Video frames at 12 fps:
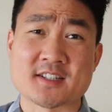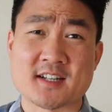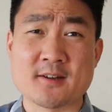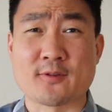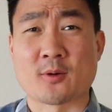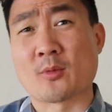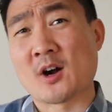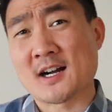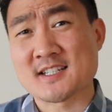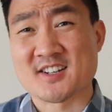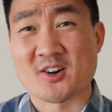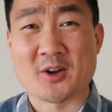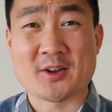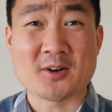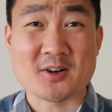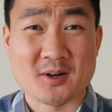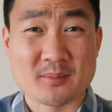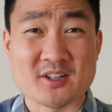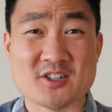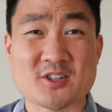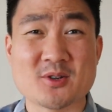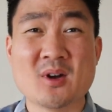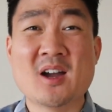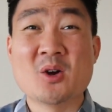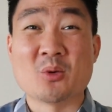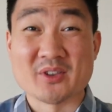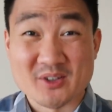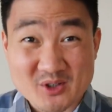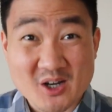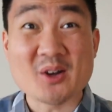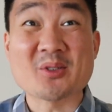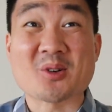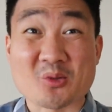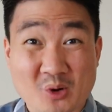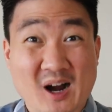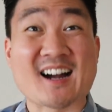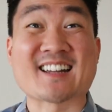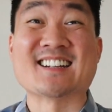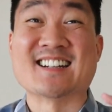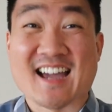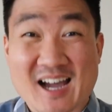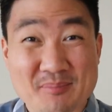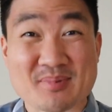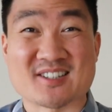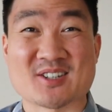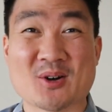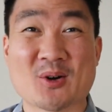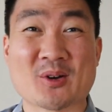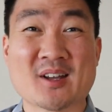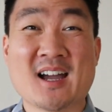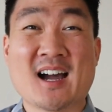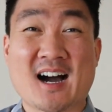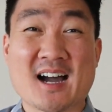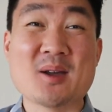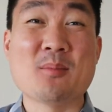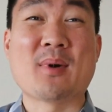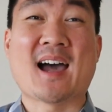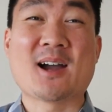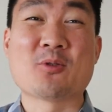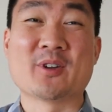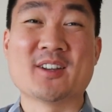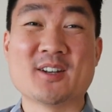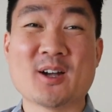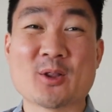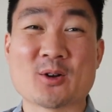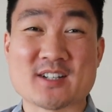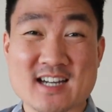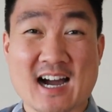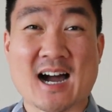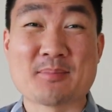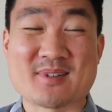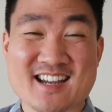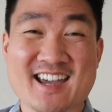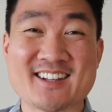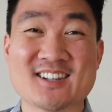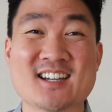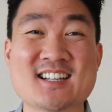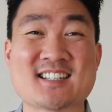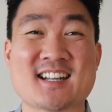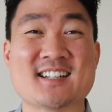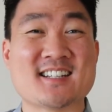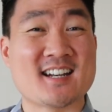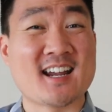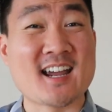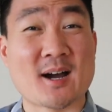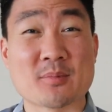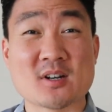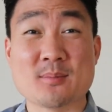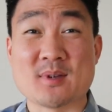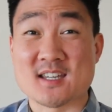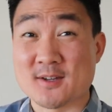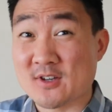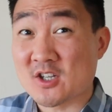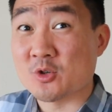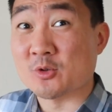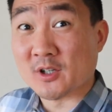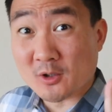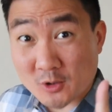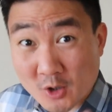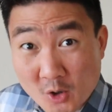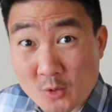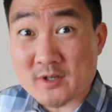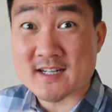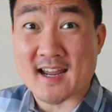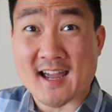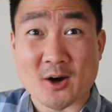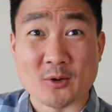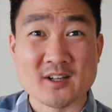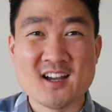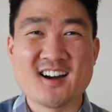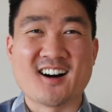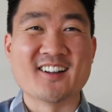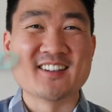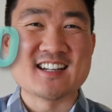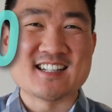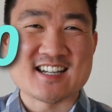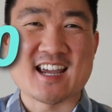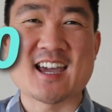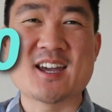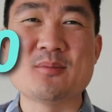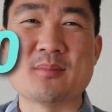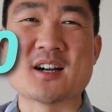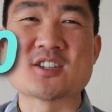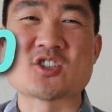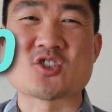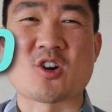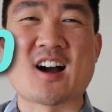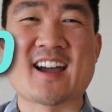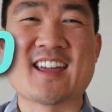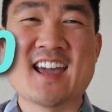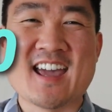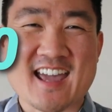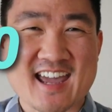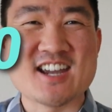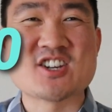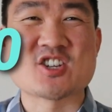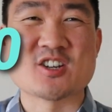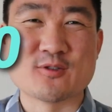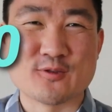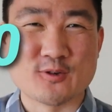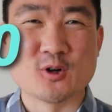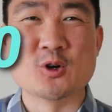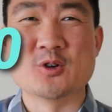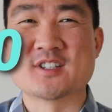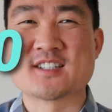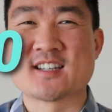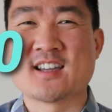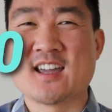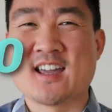is Steve from Rockstar Eater coming to you with another rockin' episode. I am back with another top 10 list and today I'm gonna be giving you the lowdown on the 10 must try Haitian foods.